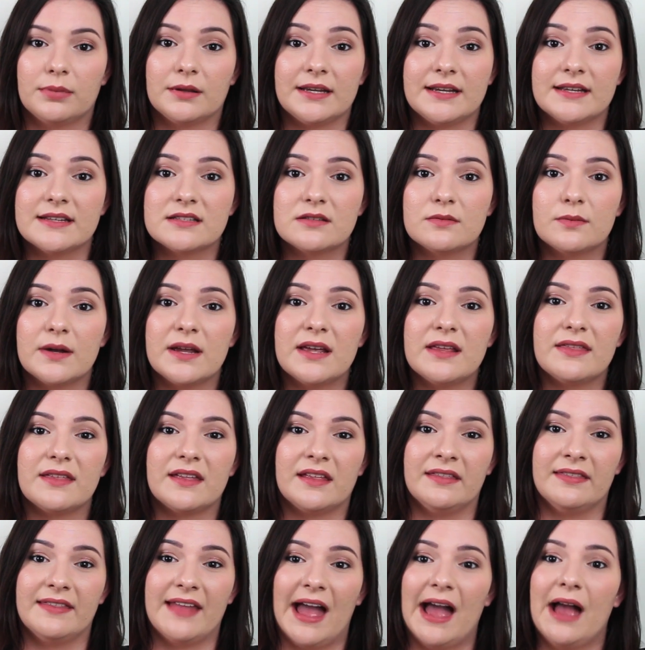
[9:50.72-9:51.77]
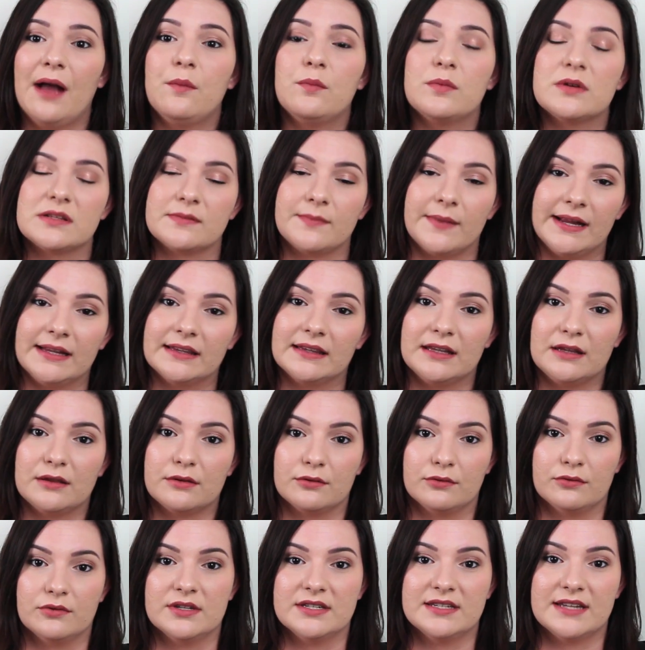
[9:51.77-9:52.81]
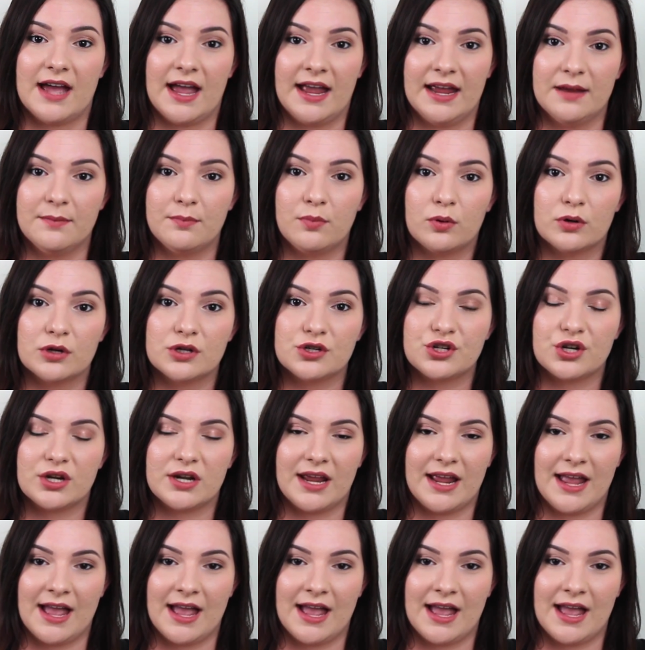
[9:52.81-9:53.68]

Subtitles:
pleased with, and that was mainly through the diet portion.